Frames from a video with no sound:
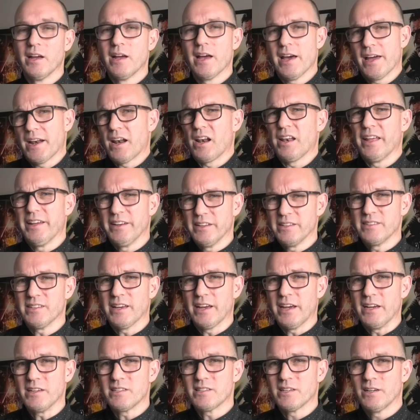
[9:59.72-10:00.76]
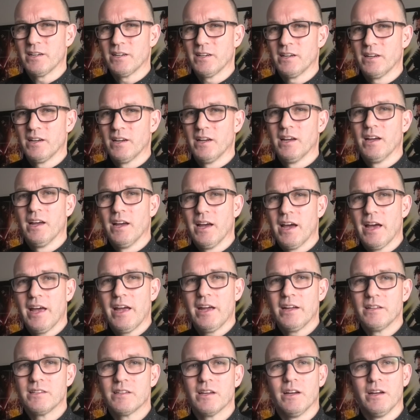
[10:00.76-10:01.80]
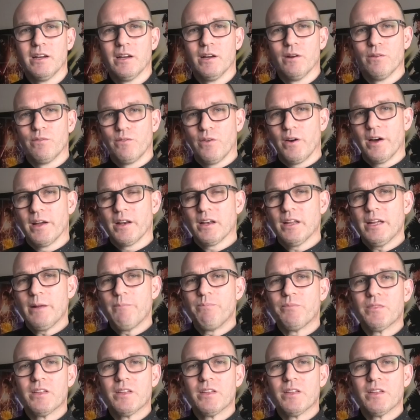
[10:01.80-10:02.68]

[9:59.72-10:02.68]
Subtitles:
at a later date. And finally,